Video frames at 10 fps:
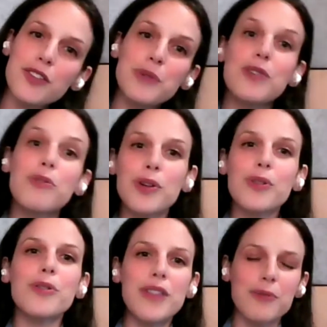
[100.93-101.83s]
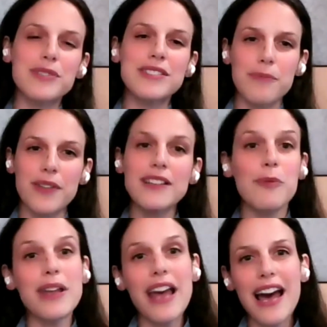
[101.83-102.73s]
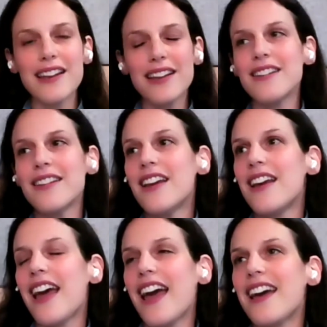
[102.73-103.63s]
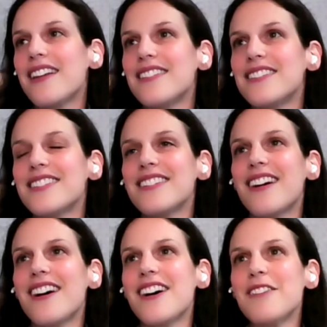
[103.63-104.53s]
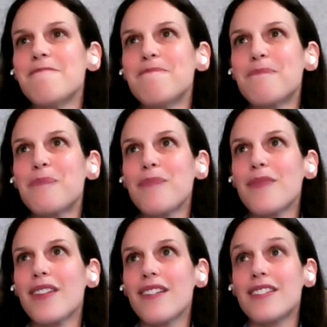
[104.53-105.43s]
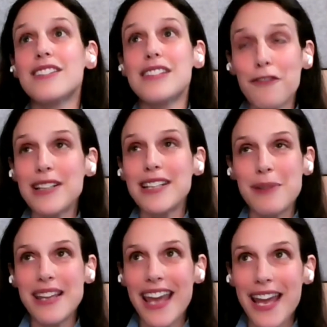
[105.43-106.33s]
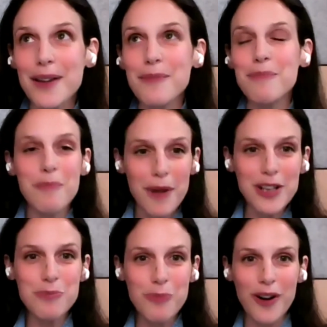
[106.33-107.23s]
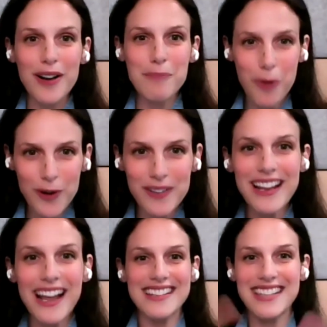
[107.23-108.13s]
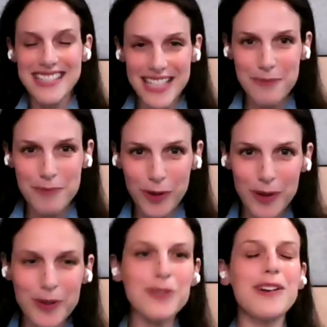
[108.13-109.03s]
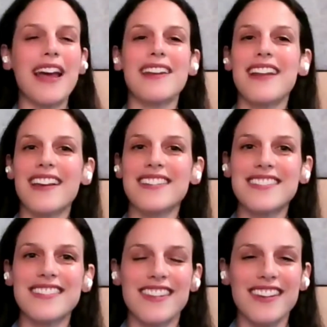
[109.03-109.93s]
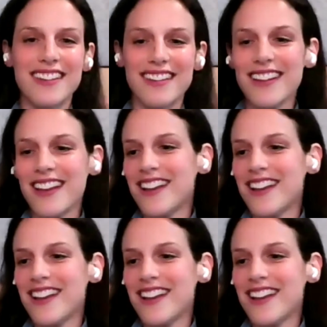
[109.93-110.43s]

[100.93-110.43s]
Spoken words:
we grew, that was something that we added, and it definitely became much more important as the team grew and as the